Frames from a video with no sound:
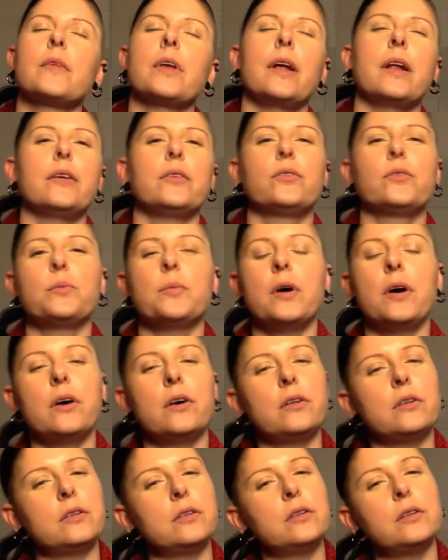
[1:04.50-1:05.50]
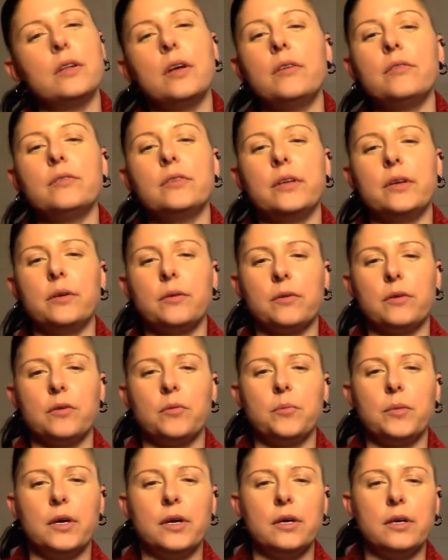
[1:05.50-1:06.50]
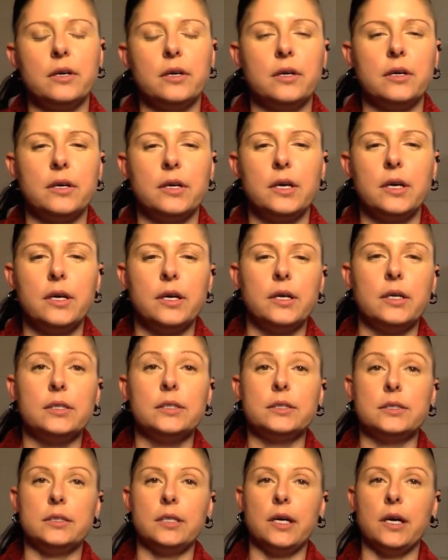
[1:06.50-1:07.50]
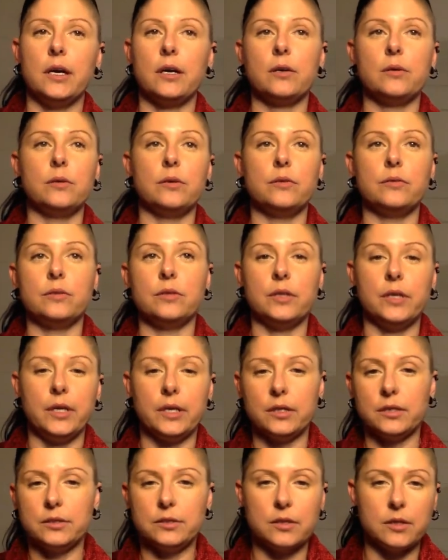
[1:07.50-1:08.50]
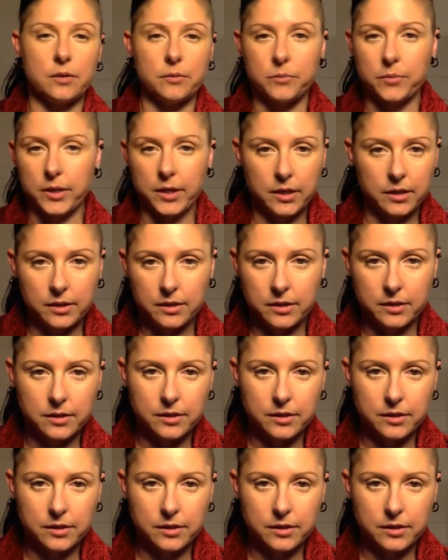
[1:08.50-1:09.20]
and I smell the lovely aroma, stagger over like a zombie,